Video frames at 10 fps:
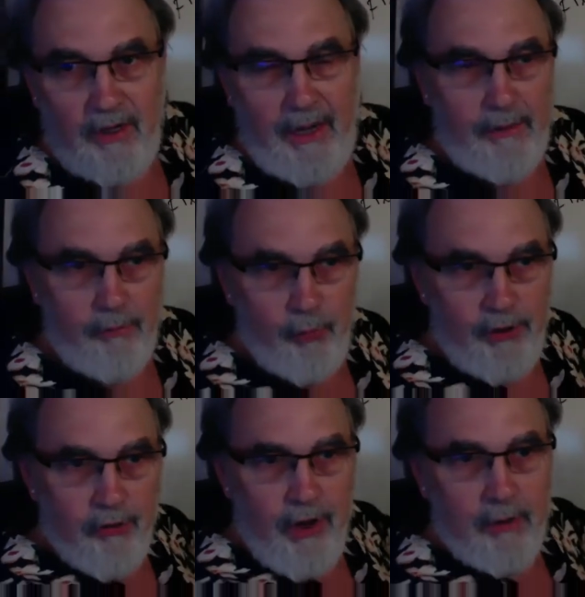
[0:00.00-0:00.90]
and
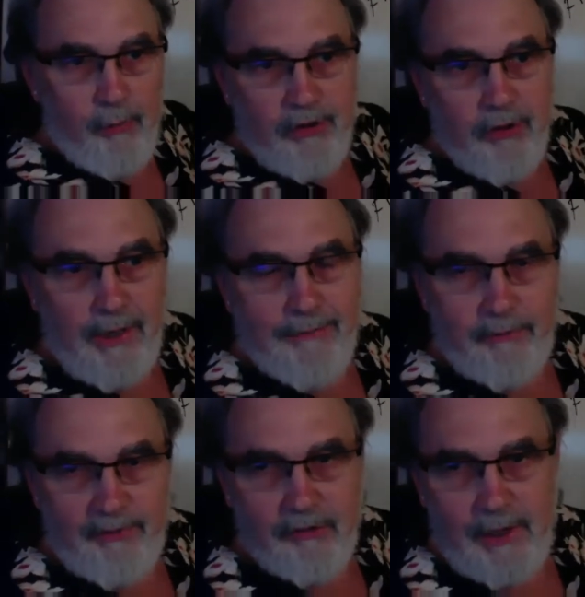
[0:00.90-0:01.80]
try to reach a
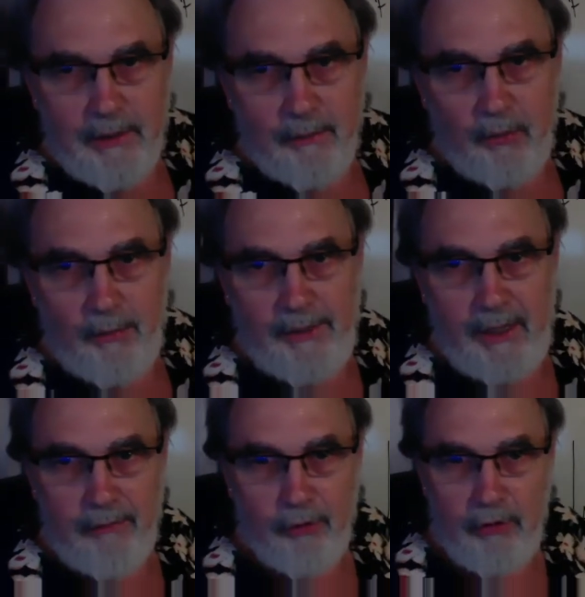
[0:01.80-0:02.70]
level of acceptable
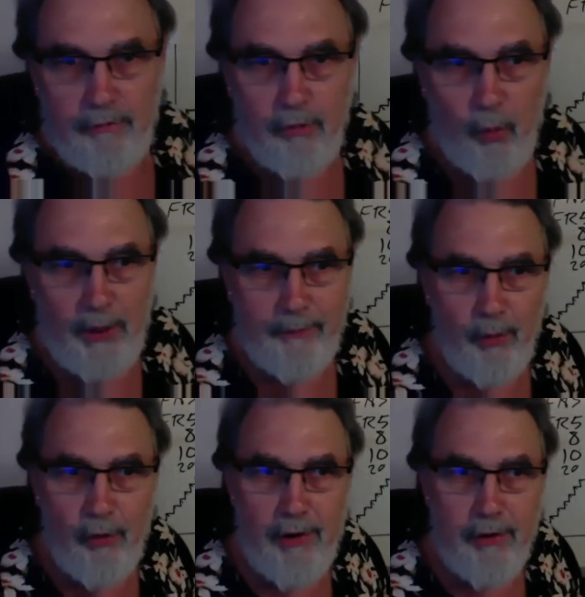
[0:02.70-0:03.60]
behavior for whatever
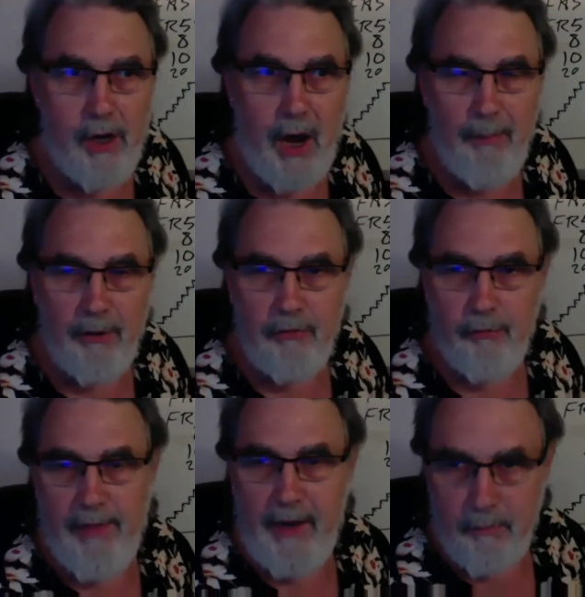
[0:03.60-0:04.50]
we're trying to accomplish
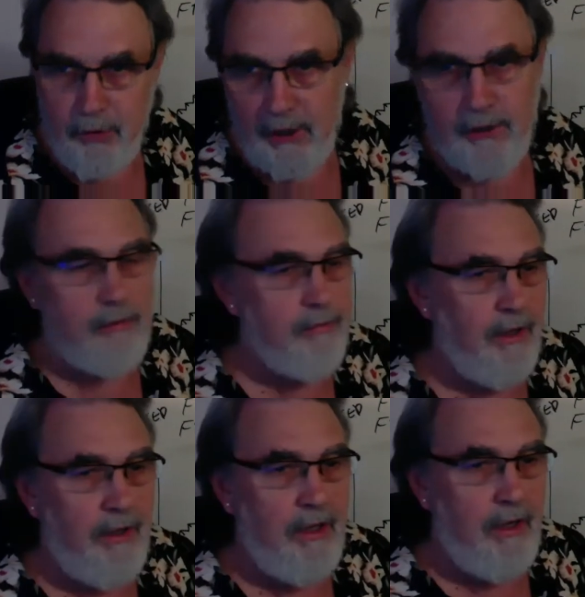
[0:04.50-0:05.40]
for that objective,
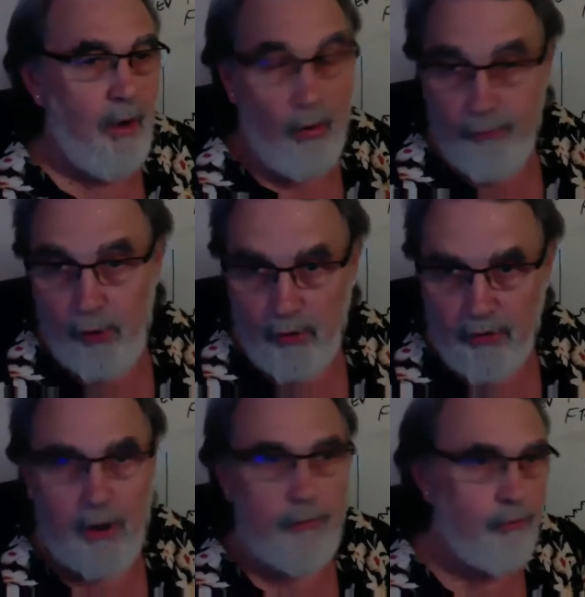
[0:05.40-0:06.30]
or for
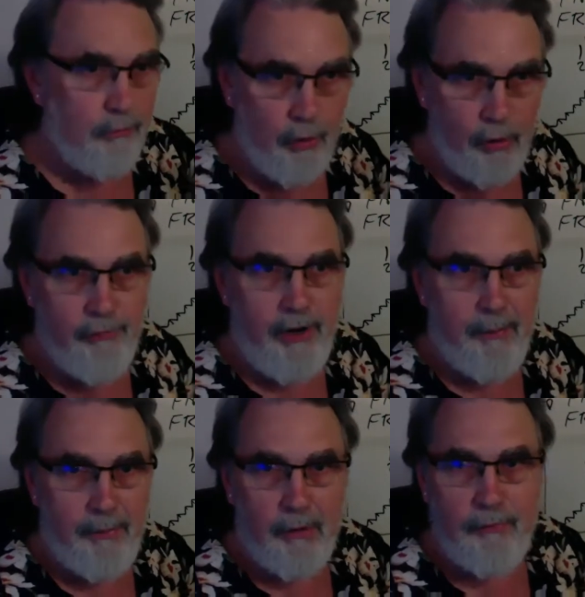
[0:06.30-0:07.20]
ourselves, or for our
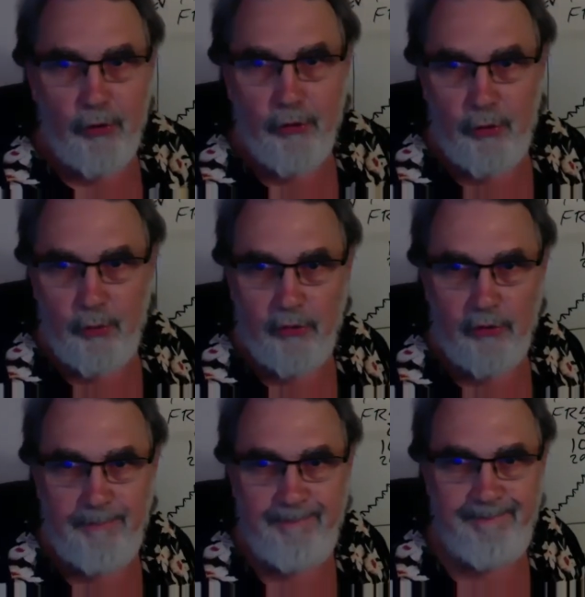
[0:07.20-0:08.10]
family, or for our
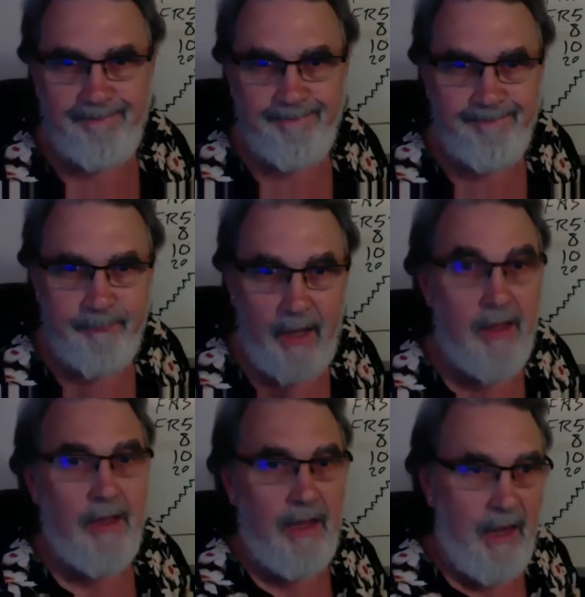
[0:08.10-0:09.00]
students.
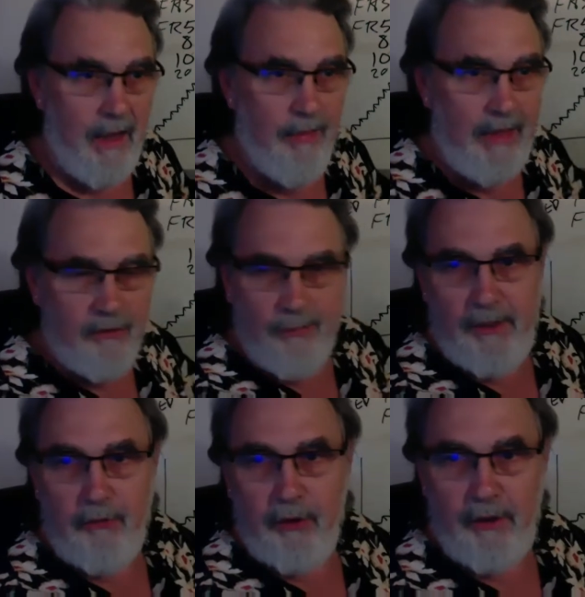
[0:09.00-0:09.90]
And that's
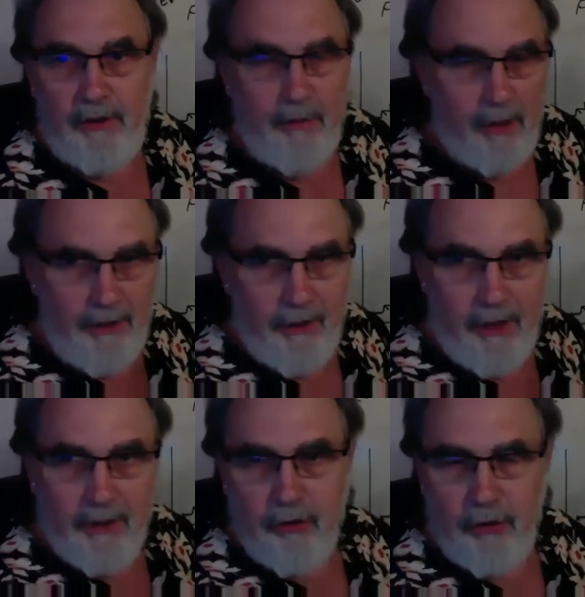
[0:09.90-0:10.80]
basically, in a
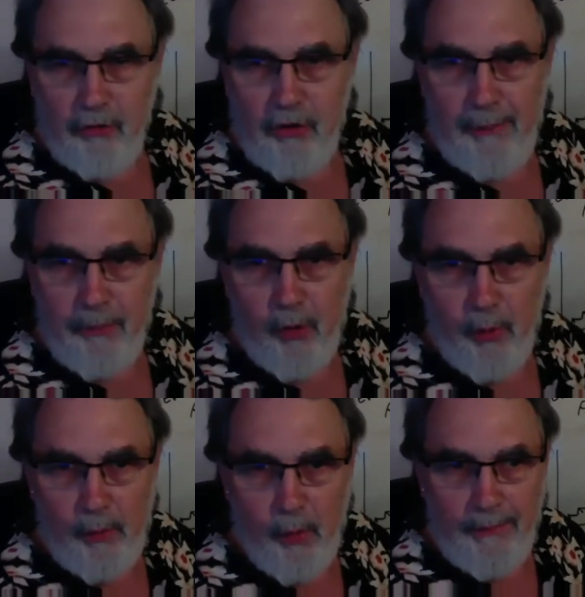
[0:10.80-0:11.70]
nutshell, Chapter
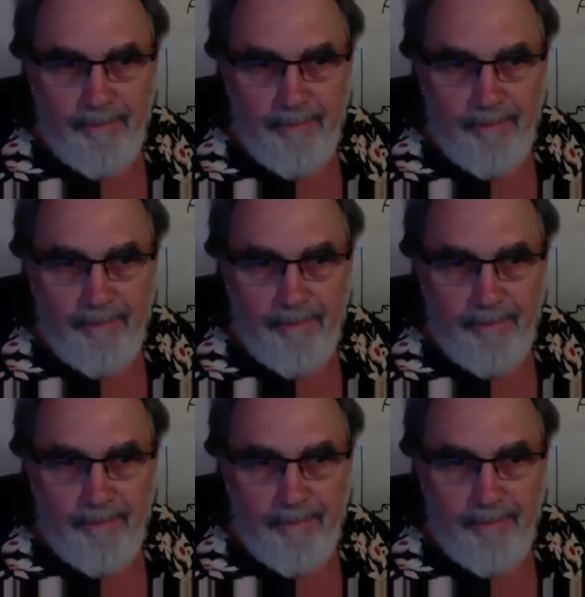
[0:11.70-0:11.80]
21.